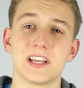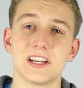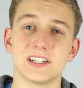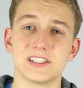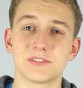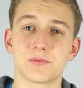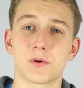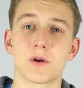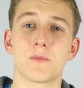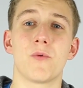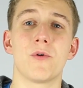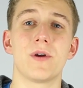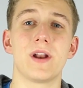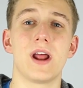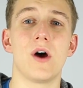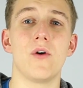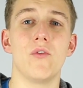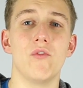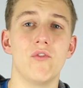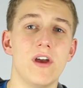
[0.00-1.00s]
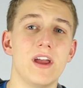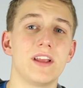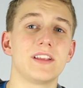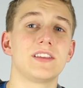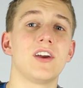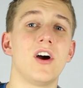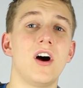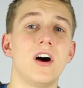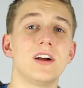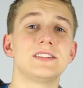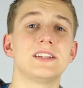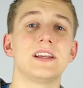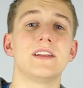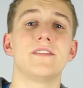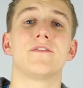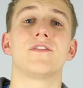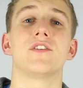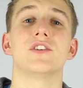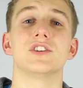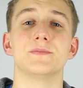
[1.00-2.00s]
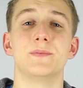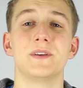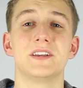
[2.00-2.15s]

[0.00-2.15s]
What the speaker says: I just want to point out that content first,